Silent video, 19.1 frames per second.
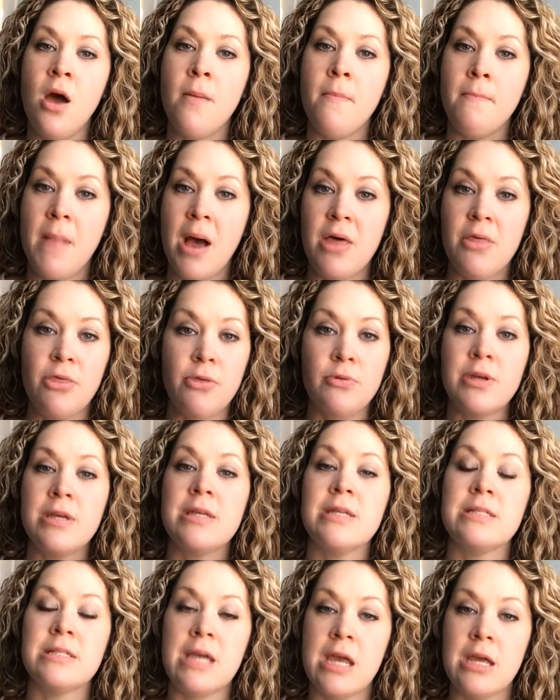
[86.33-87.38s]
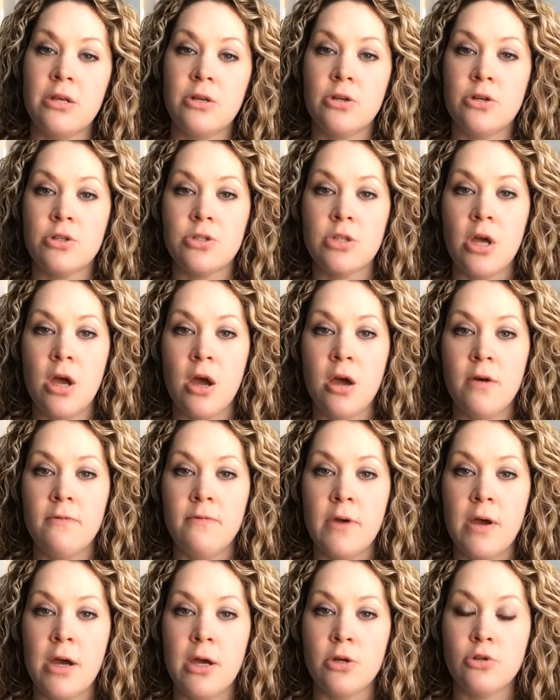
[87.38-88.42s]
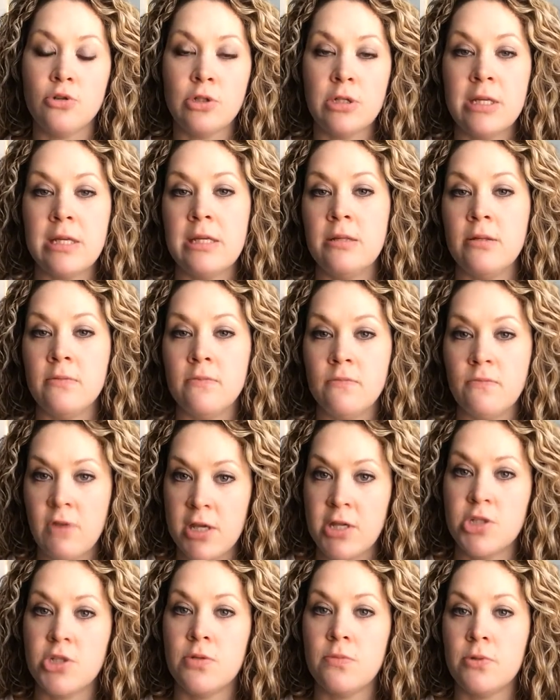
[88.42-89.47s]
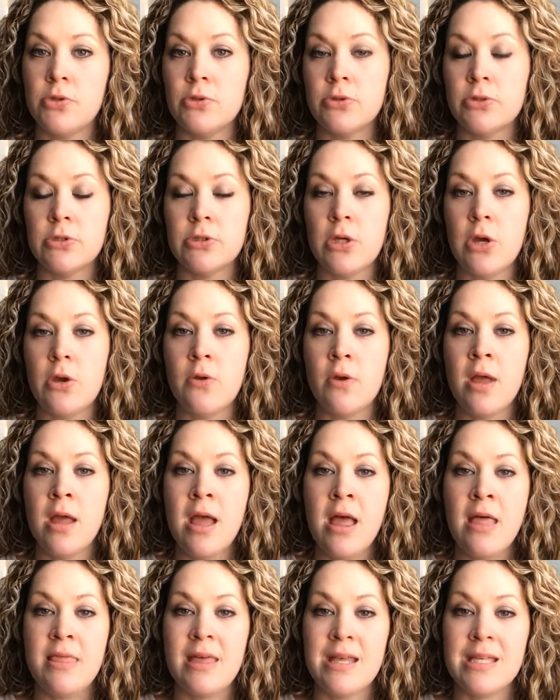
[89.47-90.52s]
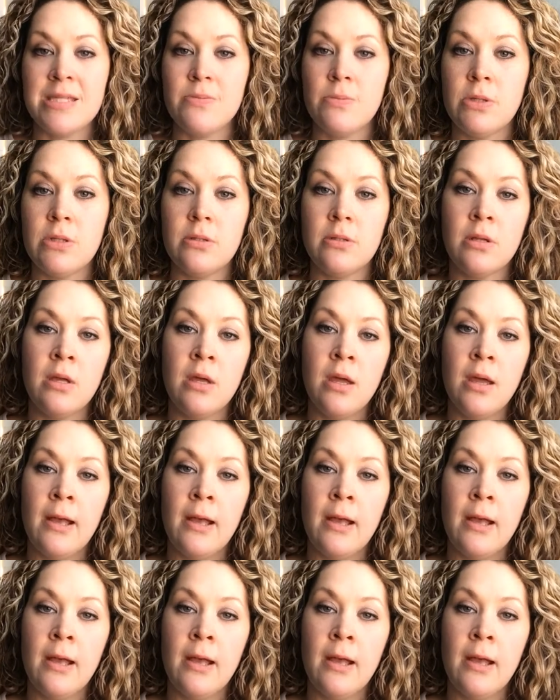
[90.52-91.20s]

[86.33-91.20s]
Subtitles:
my 3 containers of green vegetables. So that's been